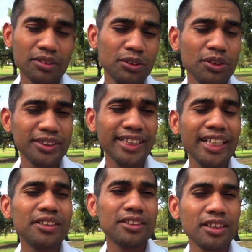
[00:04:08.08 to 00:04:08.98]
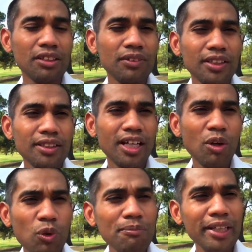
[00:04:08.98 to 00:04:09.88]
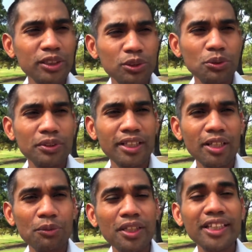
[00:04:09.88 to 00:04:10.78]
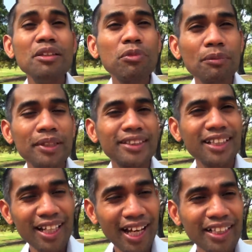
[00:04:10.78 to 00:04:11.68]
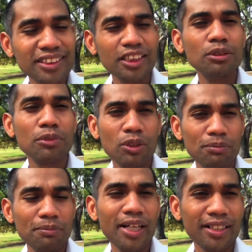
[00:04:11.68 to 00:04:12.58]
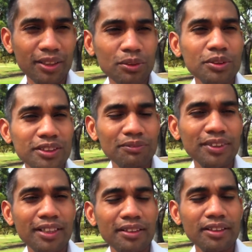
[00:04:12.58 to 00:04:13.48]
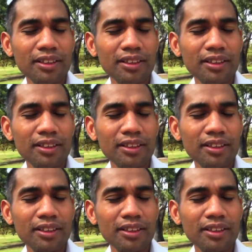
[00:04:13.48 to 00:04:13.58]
know, you could say to yourself, I want to make sure that I really implement the last email marketing course I've done.